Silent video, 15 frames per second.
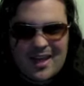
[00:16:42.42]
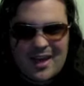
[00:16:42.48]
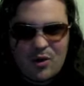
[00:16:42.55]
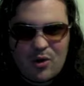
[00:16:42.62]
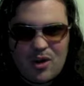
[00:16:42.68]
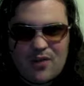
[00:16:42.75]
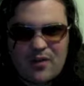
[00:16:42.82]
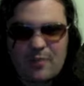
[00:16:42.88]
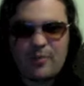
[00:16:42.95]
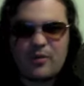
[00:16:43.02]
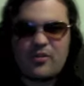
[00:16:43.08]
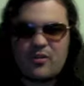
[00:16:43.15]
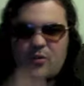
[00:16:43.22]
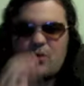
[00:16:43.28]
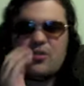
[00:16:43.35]
Or even a
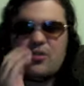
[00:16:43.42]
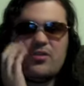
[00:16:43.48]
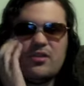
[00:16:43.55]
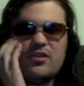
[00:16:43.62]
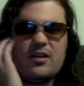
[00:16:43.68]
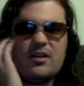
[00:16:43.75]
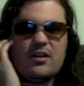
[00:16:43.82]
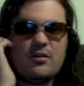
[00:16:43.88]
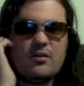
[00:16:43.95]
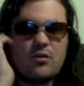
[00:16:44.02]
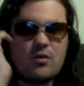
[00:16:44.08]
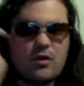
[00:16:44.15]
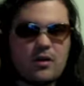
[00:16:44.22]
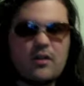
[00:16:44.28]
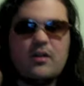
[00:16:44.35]
person where
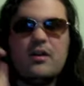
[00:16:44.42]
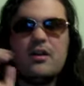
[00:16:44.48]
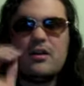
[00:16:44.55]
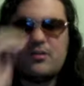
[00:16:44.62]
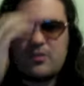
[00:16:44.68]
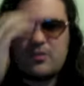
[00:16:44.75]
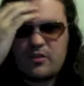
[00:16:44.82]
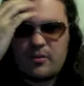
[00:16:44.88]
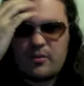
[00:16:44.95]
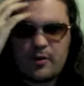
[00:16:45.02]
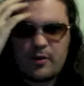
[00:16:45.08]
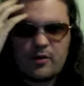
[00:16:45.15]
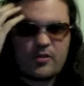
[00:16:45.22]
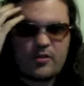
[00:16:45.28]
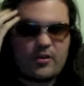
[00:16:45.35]
there's a
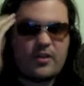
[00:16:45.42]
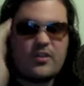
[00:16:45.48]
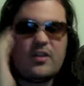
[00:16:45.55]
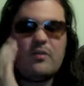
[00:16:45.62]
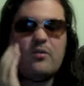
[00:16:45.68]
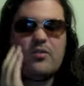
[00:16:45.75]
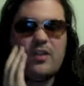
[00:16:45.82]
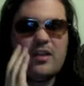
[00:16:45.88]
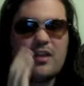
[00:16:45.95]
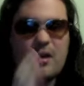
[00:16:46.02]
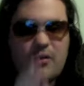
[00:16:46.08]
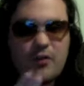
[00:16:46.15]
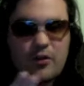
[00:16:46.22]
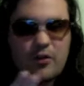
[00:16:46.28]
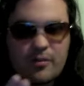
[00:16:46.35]
person, I think it was like
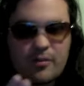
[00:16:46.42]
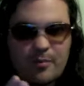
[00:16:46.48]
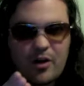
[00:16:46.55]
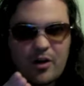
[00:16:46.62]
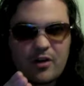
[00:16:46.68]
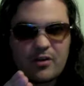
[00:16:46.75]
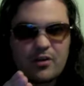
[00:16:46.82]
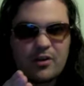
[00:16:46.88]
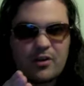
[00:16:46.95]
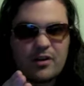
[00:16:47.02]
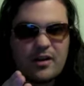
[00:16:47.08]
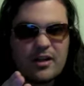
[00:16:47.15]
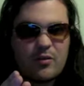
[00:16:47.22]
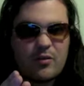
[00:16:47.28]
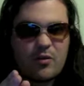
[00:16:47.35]
Kung Fury's partner,
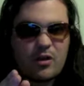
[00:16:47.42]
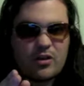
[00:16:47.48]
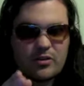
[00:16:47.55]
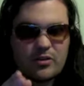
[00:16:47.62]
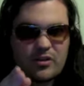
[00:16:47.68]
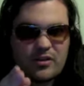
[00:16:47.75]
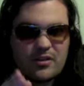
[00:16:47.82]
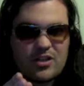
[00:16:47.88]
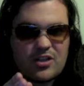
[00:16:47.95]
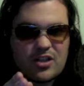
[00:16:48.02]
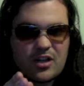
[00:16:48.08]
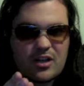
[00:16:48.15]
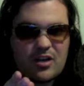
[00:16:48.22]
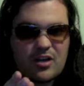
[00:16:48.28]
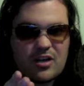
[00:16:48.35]
where there's this
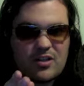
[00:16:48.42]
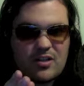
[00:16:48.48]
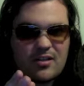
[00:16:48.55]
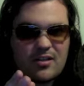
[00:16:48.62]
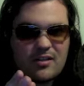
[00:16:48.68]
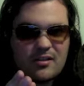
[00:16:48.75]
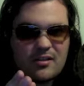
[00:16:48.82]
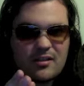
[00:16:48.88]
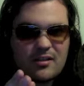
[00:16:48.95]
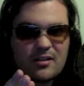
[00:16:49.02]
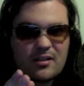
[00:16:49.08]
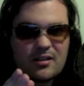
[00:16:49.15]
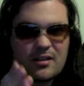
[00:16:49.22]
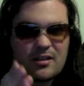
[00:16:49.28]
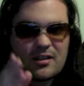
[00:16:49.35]
ninja and cuts
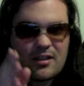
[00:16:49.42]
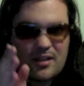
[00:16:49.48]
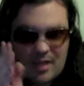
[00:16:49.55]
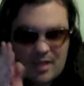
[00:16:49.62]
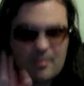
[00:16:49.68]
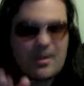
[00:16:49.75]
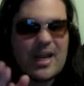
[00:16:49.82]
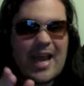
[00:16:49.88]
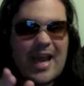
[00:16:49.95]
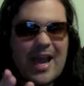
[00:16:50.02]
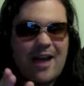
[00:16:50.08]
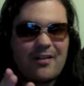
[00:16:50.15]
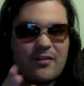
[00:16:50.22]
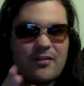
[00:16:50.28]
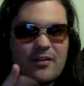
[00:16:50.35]
him in
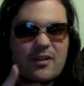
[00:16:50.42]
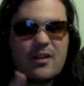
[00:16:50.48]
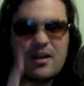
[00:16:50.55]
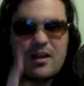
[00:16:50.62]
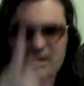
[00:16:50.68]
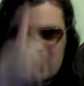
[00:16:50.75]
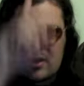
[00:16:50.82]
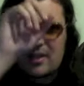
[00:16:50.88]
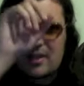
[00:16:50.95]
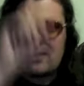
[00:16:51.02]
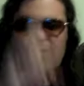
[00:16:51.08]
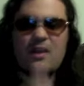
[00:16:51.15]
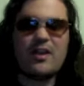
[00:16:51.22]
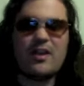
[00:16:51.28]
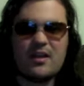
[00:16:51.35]
half. Not
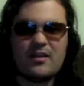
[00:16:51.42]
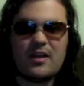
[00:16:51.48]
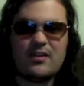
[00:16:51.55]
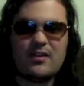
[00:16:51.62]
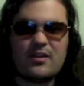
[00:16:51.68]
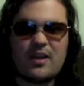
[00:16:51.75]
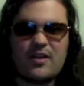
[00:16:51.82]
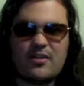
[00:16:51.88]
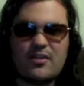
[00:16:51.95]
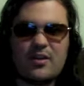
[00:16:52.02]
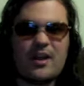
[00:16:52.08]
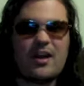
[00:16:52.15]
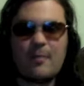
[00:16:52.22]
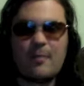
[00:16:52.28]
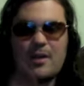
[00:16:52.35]
like this,
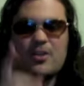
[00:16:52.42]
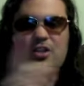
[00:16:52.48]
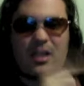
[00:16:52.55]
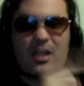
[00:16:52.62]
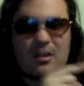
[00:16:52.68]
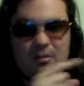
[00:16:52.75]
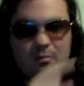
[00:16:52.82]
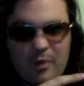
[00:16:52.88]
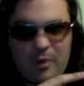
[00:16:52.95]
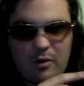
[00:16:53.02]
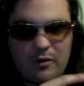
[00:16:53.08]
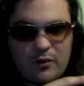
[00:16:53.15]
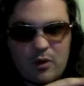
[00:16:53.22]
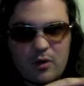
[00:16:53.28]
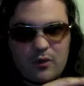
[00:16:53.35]
like I mentioned in my
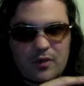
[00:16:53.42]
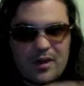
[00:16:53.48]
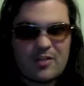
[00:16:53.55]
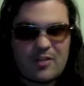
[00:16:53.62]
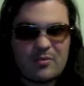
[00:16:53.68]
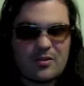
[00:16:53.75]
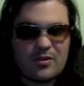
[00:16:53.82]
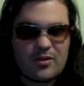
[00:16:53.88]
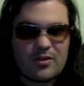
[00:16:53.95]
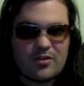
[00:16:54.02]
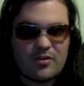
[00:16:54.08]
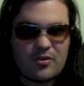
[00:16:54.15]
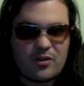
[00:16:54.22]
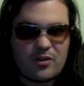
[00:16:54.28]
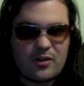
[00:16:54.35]
review of Kingsman the Secret
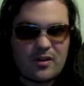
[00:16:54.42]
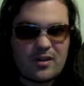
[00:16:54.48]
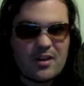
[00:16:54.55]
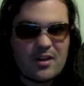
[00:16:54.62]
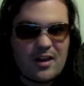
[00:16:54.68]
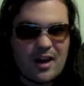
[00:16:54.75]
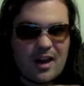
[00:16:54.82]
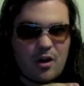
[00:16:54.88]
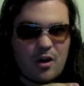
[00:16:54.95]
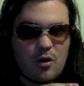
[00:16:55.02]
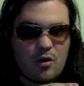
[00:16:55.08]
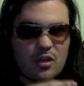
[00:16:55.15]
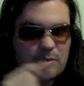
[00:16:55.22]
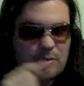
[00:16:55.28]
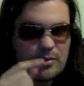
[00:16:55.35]
Service,
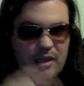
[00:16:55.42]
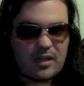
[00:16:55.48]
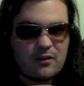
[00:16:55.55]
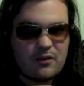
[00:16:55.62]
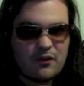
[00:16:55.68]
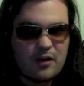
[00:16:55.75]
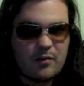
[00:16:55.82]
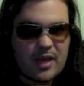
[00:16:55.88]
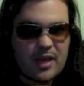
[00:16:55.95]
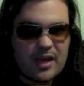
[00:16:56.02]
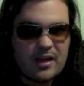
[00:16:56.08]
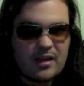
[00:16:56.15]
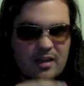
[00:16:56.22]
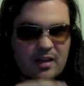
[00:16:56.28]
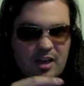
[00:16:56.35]
how at the beginning of the film
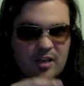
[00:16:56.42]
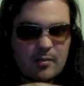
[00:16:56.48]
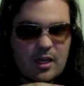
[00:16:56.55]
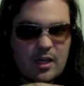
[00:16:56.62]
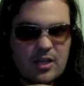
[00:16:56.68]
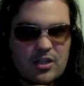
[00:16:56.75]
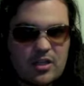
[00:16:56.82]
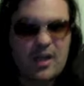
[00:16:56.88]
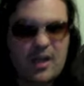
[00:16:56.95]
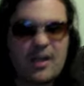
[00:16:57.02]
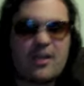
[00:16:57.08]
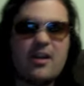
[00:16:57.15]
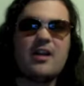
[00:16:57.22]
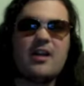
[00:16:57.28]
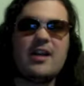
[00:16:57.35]
that Kingsman agent
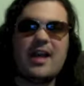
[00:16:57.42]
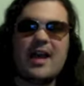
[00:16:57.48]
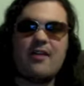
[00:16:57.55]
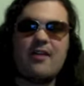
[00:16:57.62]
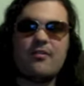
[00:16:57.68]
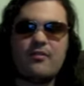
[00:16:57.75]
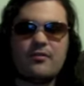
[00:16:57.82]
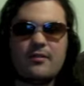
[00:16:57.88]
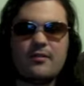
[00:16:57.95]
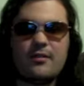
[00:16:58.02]
got cut in half.